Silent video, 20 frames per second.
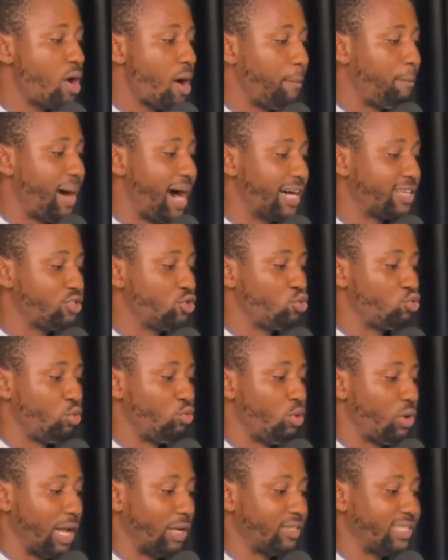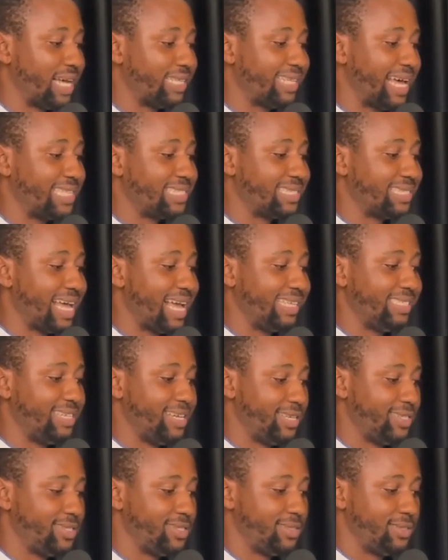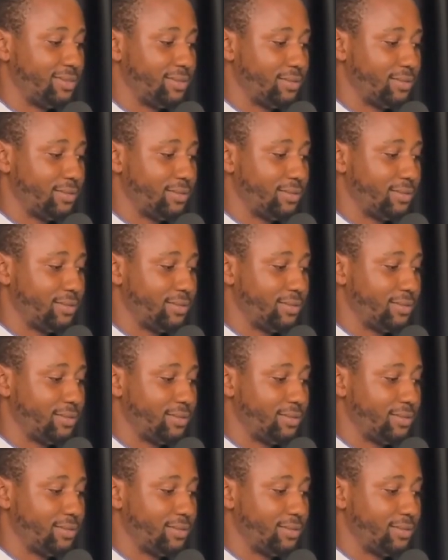back to another 99 years.